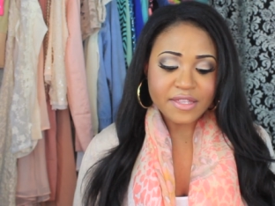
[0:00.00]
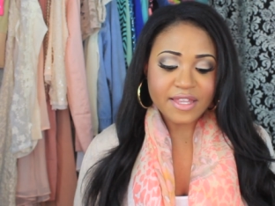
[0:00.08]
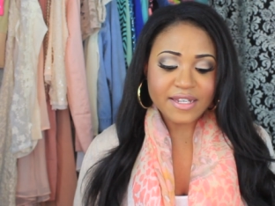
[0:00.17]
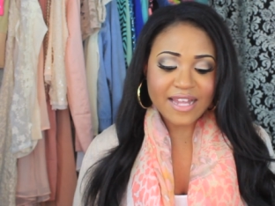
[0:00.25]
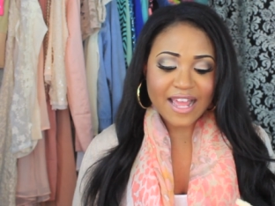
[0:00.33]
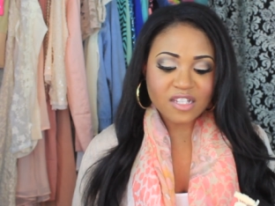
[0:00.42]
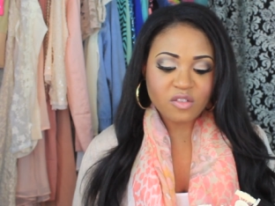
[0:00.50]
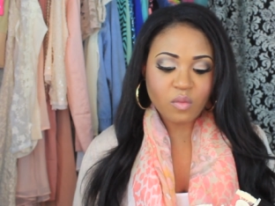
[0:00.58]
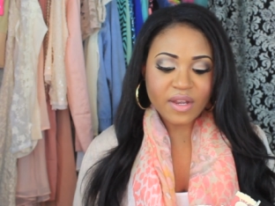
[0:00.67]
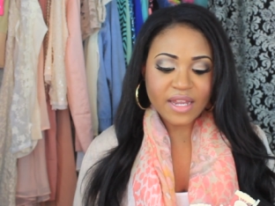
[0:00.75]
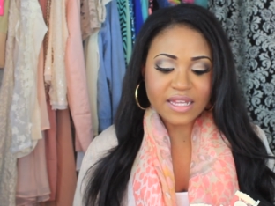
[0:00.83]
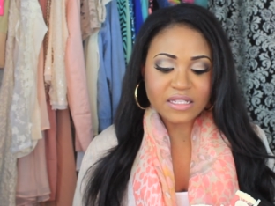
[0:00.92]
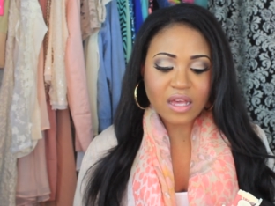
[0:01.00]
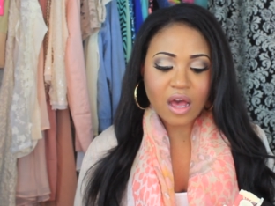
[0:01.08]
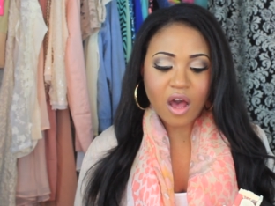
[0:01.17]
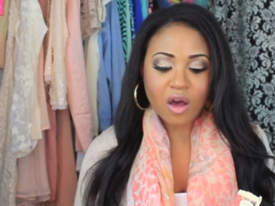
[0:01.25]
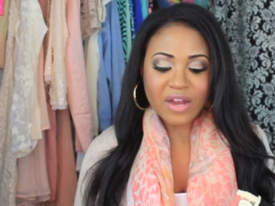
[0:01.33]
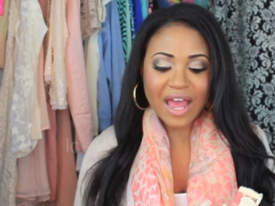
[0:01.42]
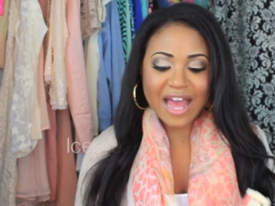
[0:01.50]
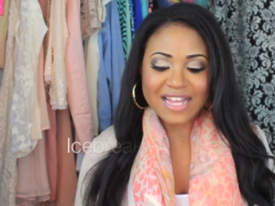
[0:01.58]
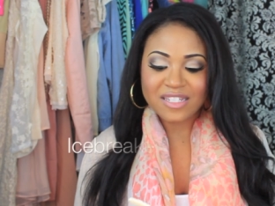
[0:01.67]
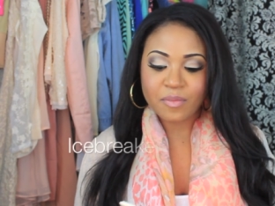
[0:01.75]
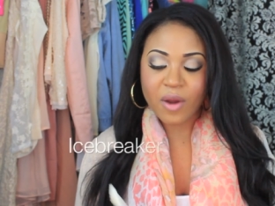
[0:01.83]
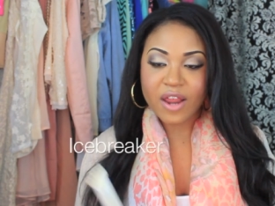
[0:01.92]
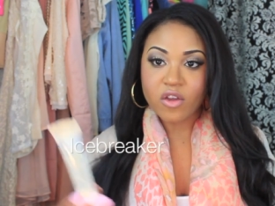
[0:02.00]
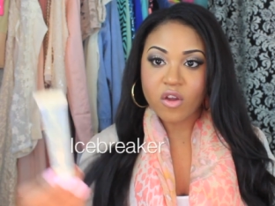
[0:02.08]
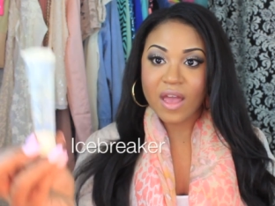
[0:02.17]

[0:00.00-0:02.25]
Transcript: The next one is called Icebreaker